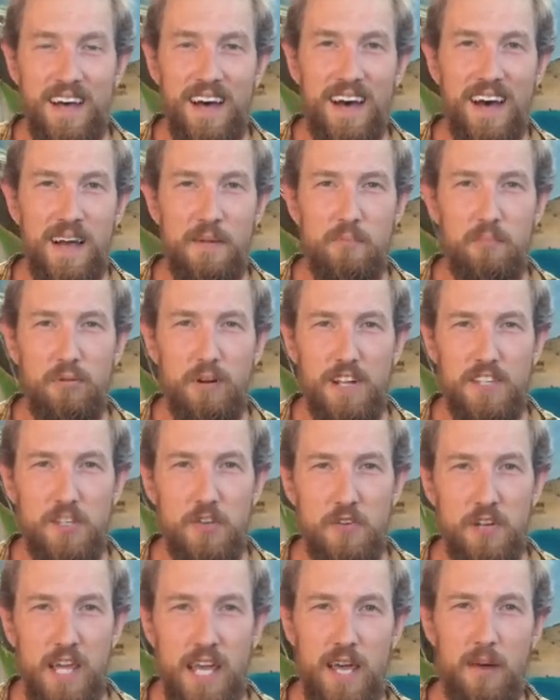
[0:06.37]
I'm
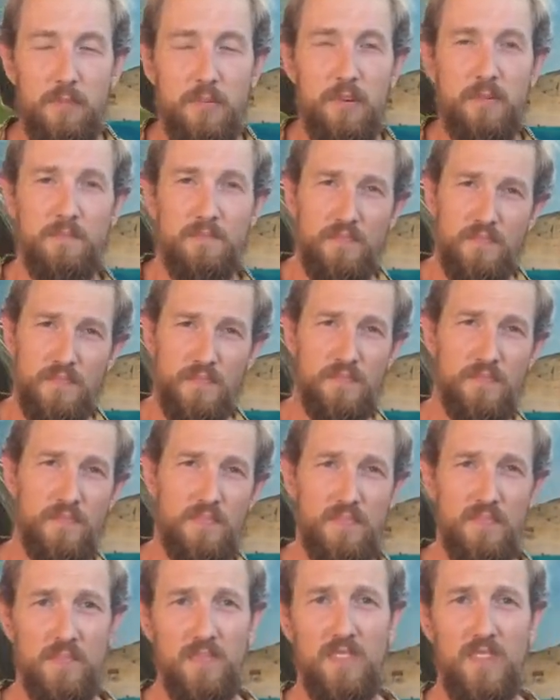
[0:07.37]
Pretzel Campen,
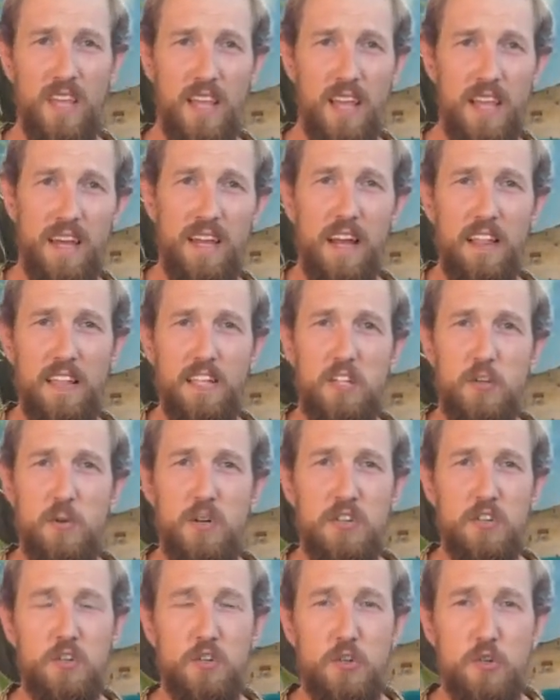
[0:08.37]
and I'd like to
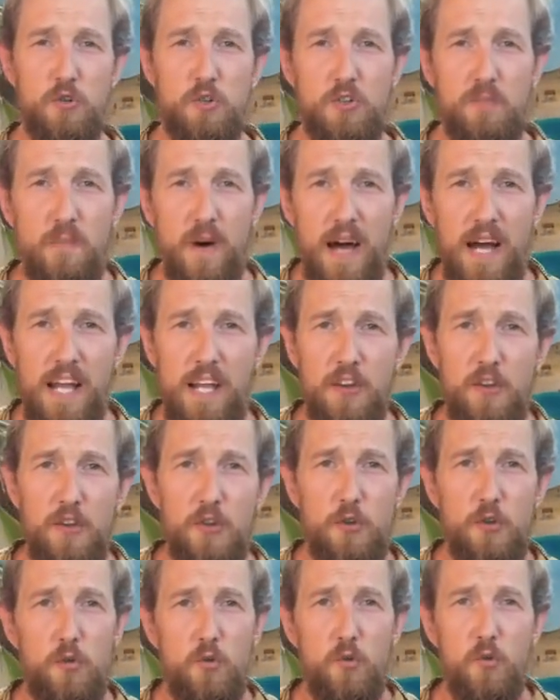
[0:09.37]
introduce my
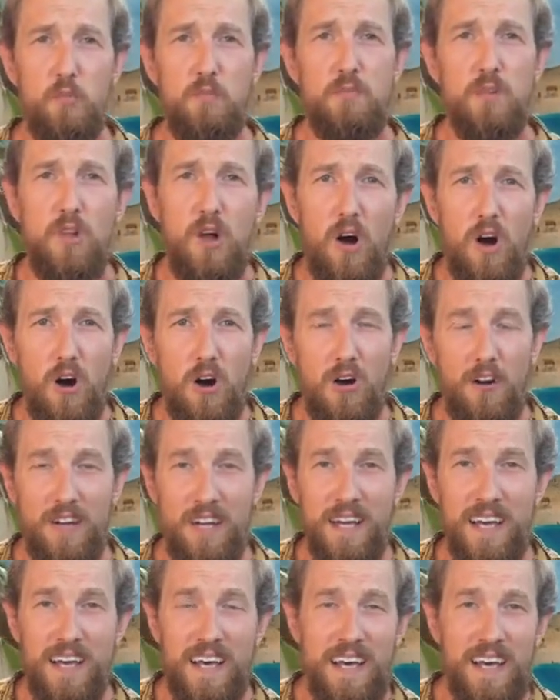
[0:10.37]
new blog,
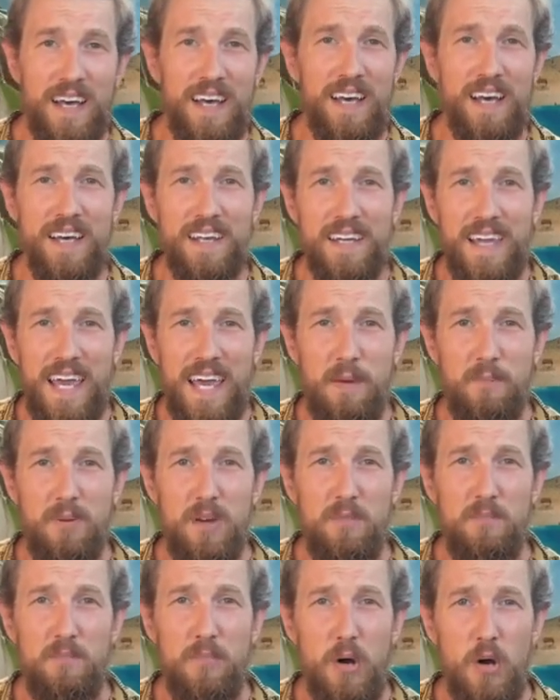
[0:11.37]

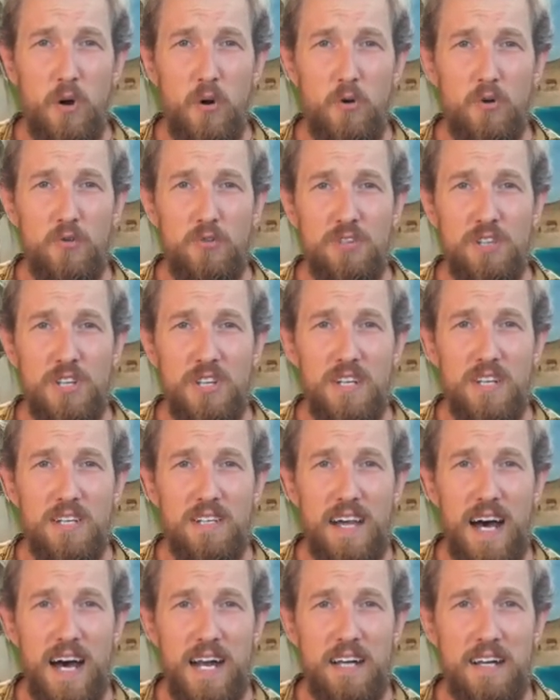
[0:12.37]

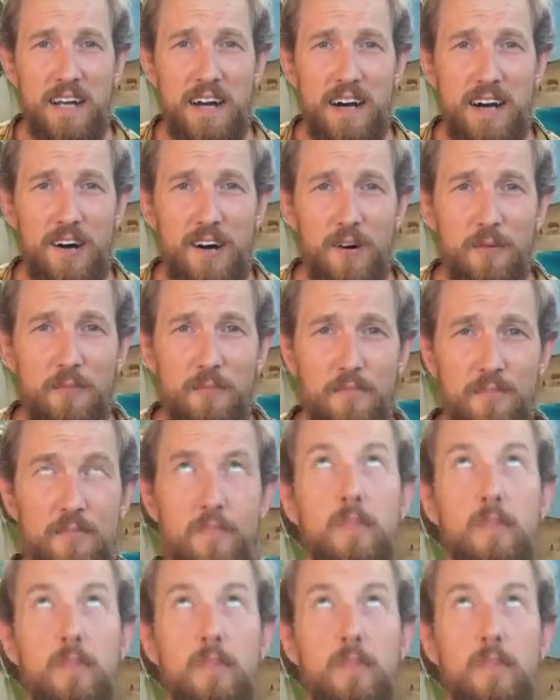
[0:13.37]
campenpose.com.